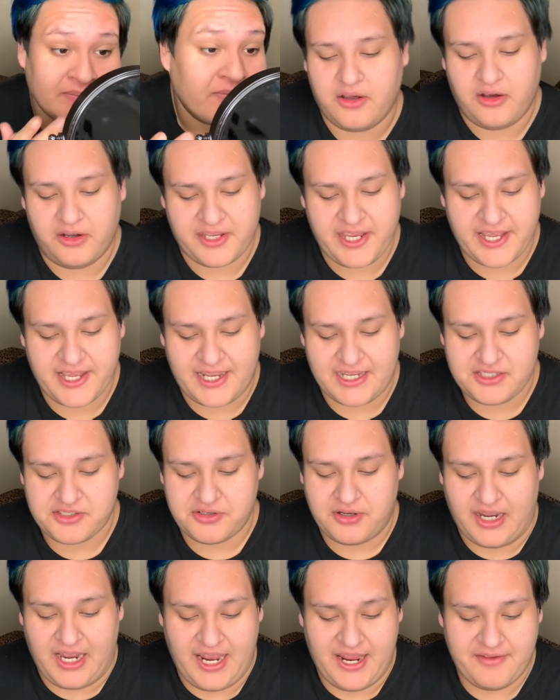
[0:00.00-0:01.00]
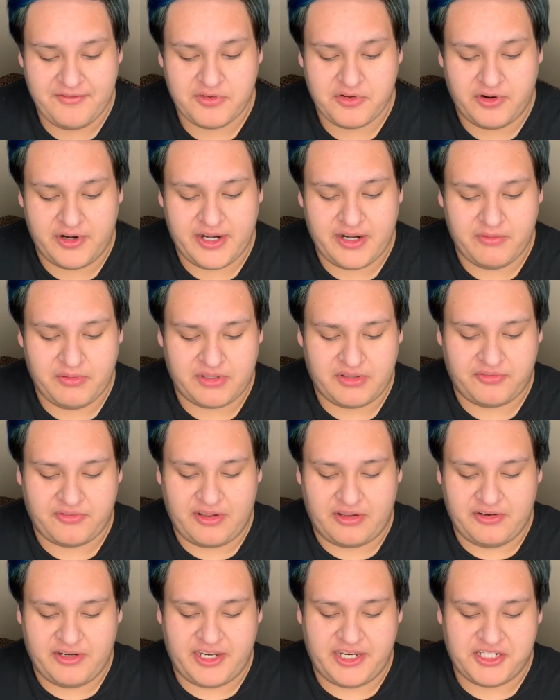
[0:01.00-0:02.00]
Okay guys, so I'm going in with the
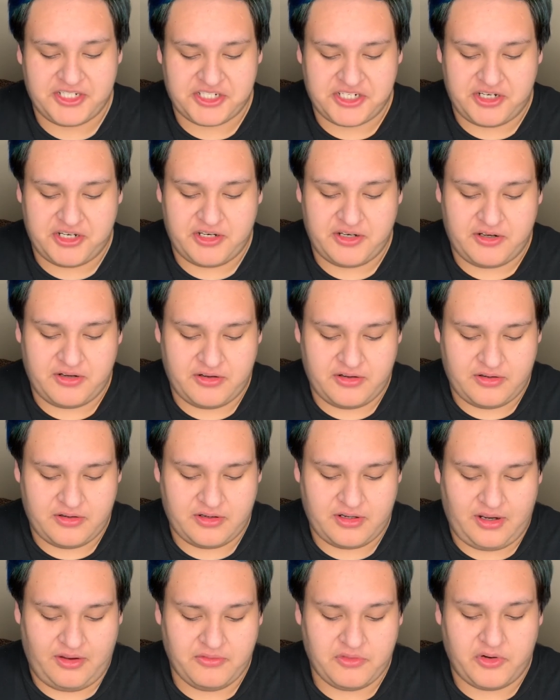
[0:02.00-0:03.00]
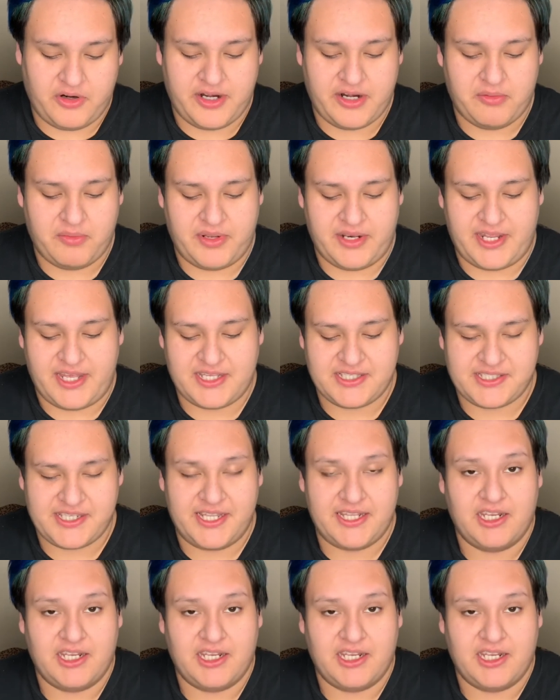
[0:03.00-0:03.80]
foundation. I'm going in with Estee